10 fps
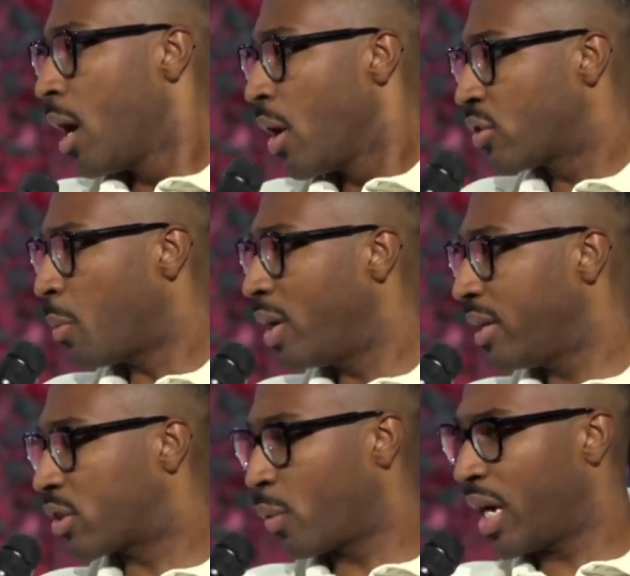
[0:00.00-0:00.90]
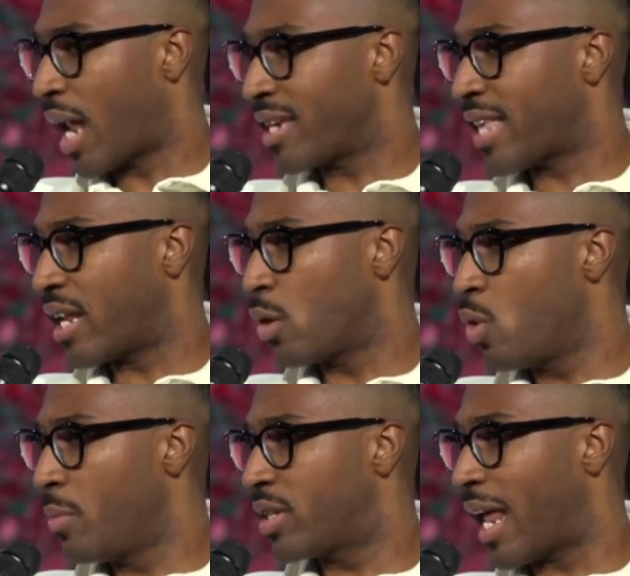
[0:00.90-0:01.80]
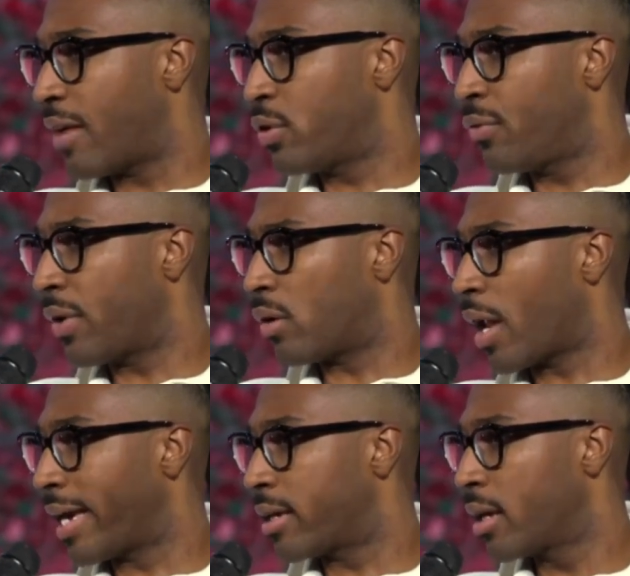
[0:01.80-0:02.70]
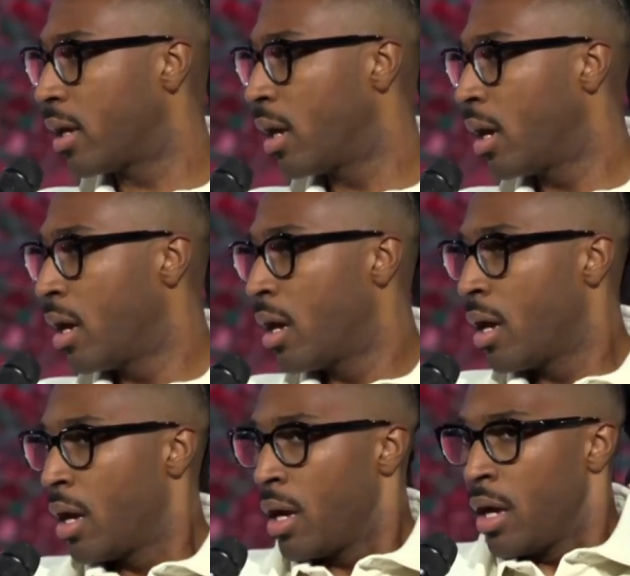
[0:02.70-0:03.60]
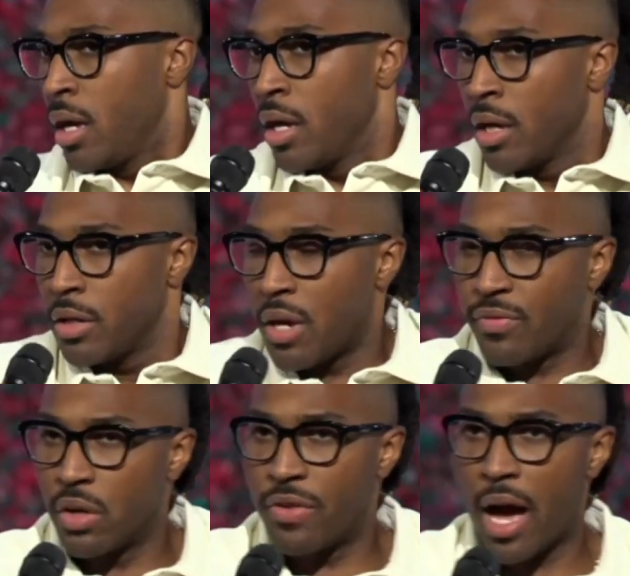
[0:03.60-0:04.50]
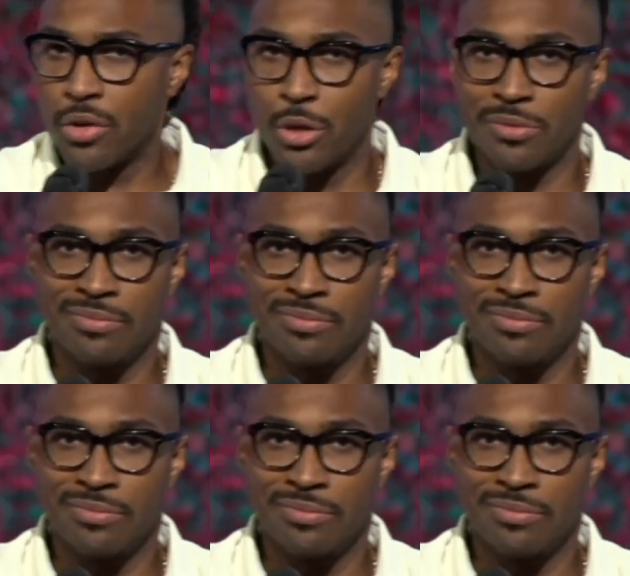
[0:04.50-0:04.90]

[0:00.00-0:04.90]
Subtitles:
Someone needs to realize that in the room today. If you felt like you have no value,